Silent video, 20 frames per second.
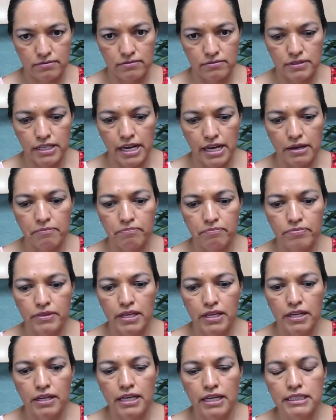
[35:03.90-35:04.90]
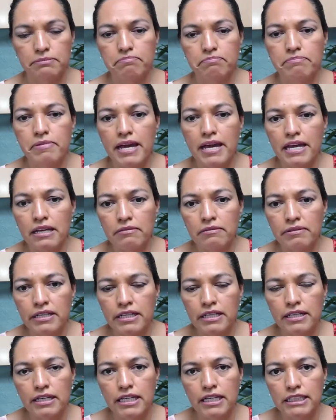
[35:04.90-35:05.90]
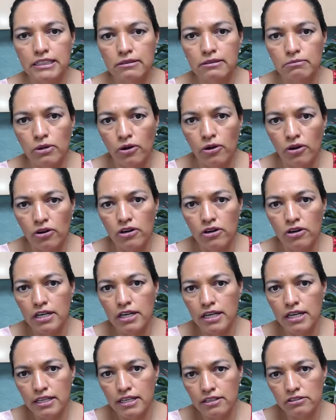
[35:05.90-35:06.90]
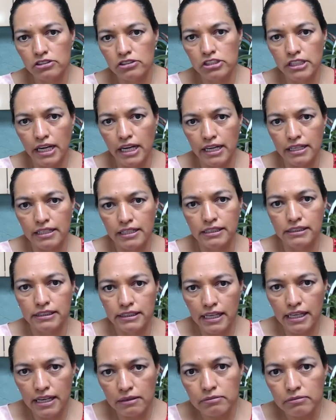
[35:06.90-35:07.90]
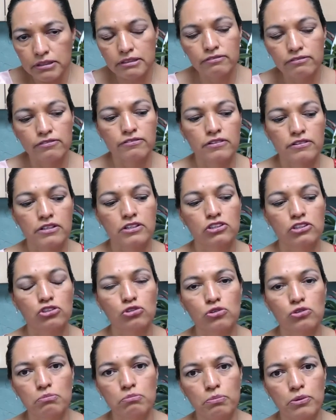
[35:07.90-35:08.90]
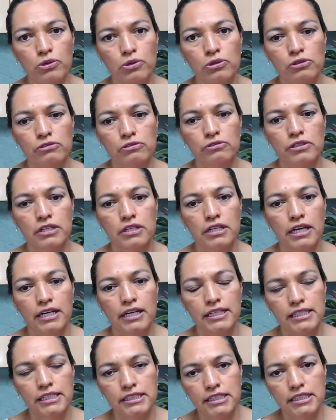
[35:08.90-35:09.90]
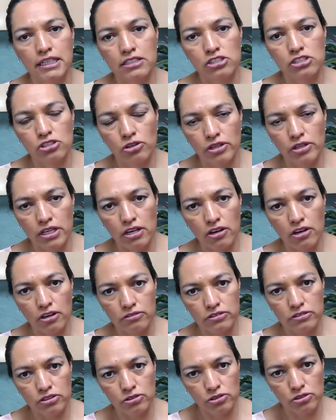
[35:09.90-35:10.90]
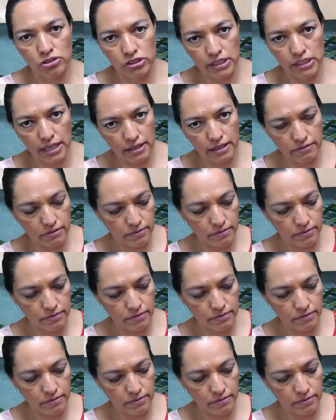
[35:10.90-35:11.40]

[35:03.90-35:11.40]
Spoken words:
Yeah, it's baby, small, little, tiny steps to improve and start showing love to yourself.